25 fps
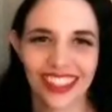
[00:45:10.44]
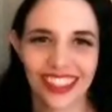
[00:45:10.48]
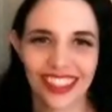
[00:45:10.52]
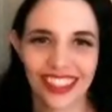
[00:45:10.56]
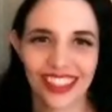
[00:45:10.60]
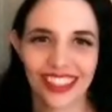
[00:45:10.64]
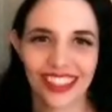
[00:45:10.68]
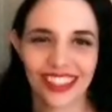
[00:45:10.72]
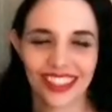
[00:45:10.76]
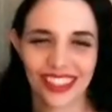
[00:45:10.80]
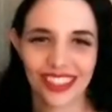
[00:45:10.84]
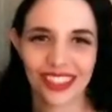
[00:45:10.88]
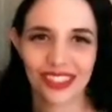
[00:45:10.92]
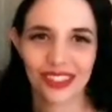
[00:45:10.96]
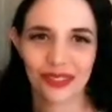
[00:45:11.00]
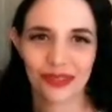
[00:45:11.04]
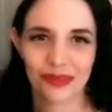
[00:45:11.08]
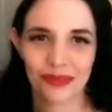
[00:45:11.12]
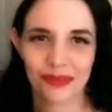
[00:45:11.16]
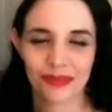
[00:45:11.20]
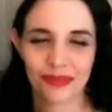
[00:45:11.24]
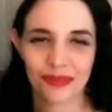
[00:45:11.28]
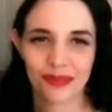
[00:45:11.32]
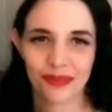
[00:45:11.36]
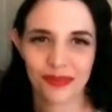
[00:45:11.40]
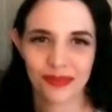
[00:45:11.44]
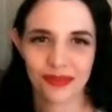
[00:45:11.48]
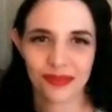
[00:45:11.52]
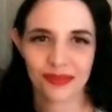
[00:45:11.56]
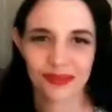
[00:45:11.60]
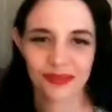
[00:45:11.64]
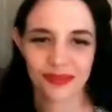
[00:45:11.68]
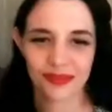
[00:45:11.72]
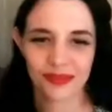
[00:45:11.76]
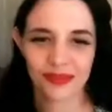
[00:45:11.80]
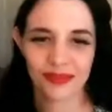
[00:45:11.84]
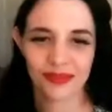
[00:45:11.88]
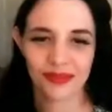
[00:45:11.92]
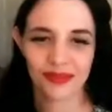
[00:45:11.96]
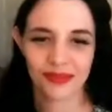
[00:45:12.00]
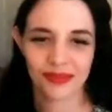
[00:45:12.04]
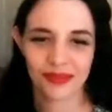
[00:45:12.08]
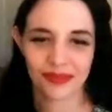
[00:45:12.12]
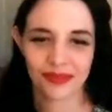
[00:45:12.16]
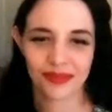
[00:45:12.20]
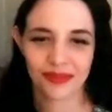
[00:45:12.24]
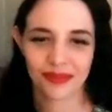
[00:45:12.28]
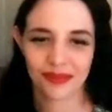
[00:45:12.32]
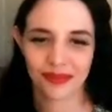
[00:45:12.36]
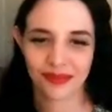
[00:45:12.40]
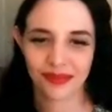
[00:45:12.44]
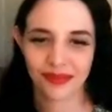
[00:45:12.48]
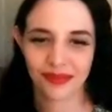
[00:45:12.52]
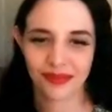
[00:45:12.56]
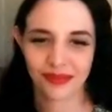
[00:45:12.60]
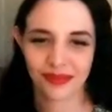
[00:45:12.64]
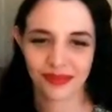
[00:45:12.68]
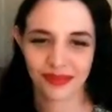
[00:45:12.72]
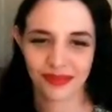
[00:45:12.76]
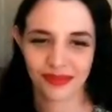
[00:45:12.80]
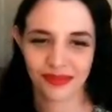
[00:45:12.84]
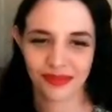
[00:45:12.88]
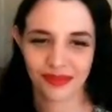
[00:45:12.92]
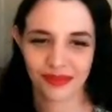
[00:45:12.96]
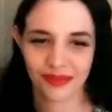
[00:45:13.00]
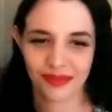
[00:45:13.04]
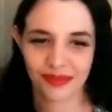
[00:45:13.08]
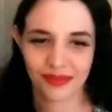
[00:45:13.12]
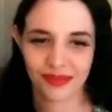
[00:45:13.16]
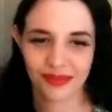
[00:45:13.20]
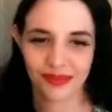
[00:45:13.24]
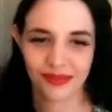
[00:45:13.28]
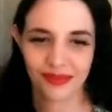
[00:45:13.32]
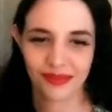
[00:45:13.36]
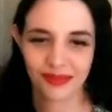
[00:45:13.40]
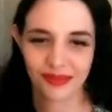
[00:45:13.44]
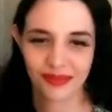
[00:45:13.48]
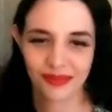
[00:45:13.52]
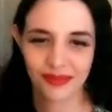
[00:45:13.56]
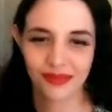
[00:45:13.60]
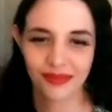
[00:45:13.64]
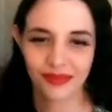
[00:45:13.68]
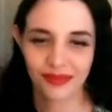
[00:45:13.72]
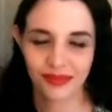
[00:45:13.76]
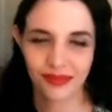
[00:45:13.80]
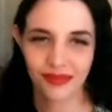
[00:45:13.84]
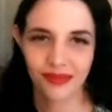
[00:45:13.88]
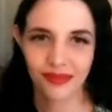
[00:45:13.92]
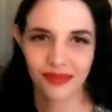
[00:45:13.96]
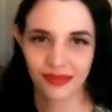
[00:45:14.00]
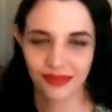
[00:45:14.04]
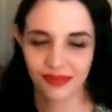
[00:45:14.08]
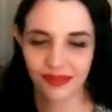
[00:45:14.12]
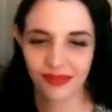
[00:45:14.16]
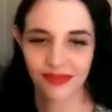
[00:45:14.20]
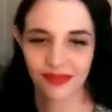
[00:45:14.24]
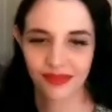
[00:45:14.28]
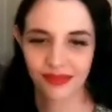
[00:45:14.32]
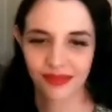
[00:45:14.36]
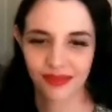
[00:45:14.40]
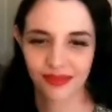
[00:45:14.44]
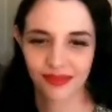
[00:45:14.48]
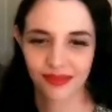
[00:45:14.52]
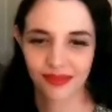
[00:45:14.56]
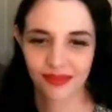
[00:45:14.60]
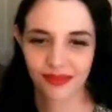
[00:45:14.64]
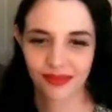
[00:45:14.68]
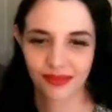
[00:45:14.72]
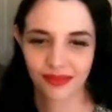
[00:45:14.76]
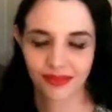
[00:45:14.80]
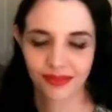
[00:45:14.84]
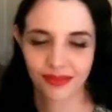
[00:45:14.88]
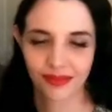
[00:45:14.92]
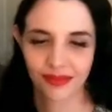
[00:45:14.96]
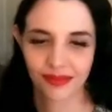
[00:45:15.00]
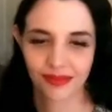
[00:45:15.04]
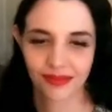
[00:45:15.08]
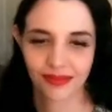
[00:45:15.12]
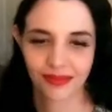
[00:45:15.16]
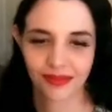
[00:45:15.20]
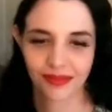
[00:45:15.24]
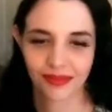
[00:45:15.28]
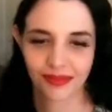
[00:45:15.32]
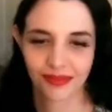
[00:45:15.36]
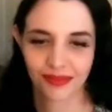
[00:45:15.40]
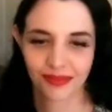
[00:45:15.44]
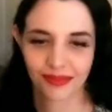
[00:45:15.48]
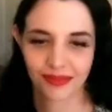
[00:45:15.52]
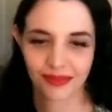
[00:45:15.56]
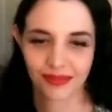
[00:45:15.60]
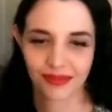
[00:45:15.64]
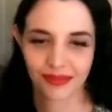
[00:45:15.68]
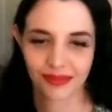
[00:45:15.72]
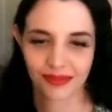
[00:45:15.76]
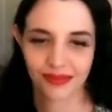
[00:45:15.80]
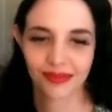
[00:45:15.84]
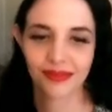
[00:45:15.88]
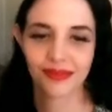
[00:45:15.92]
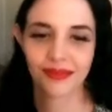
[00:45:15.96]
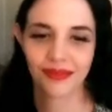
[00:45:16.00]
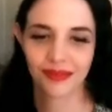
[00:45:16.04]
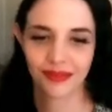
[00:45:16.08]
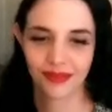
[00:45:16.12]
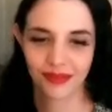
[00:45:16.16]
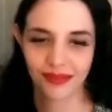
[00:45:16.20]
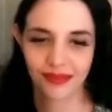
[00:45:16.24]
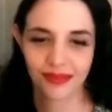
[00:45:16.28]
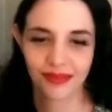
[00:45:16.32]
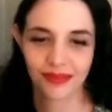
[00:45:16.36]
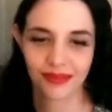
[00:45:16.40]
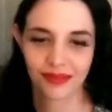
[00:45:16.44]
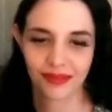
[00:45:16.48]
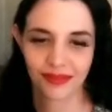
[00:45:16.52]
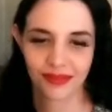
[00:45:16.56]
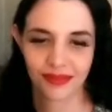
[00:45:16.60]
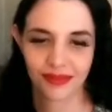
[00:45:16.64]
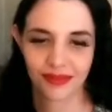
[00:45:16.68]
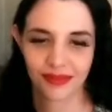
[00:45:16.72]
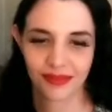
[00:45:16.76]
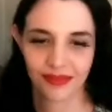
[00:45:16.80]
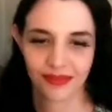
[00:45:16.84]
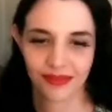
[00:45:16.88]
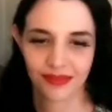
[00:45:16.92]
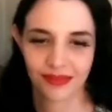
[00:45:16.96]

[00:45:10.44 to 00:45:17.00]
No words are spoken by the person on screen.